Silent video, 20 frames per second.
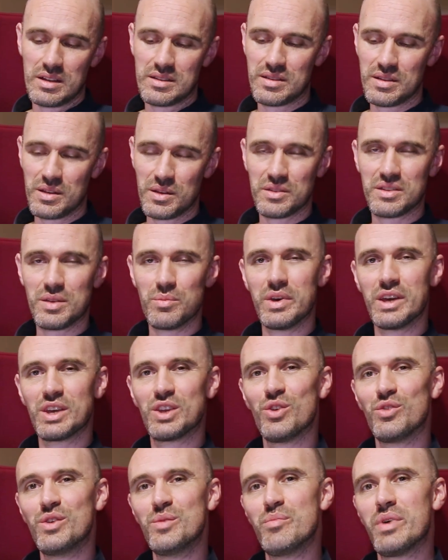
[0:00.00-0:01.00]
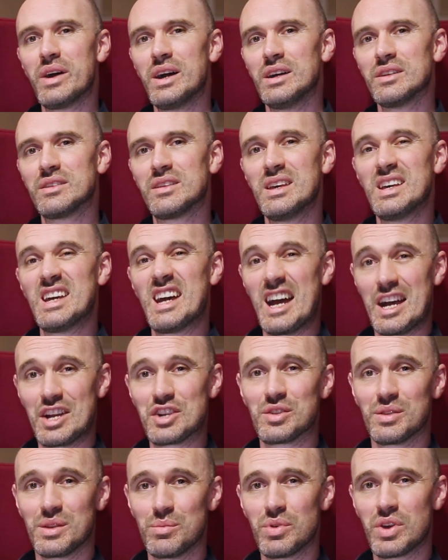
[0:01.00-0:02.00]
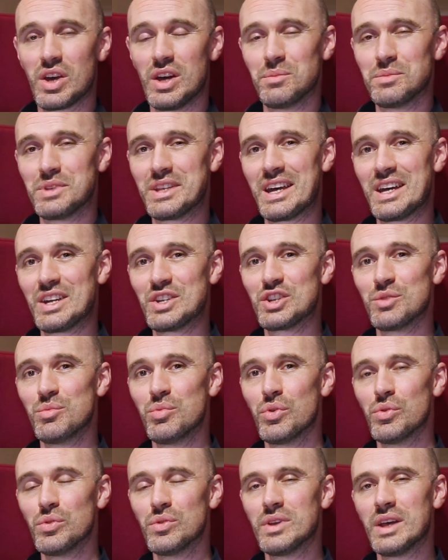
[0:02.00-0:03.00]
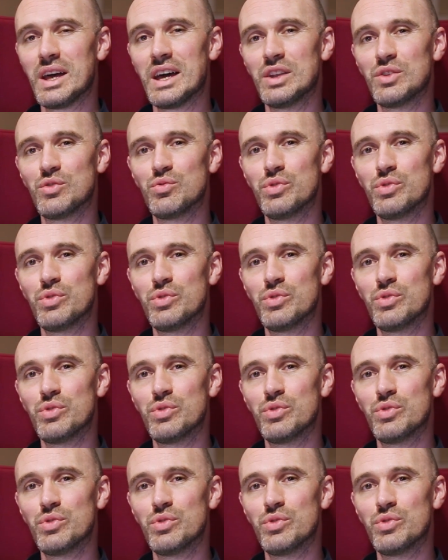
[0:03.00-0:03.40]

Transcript: to make your impact actually become tangible and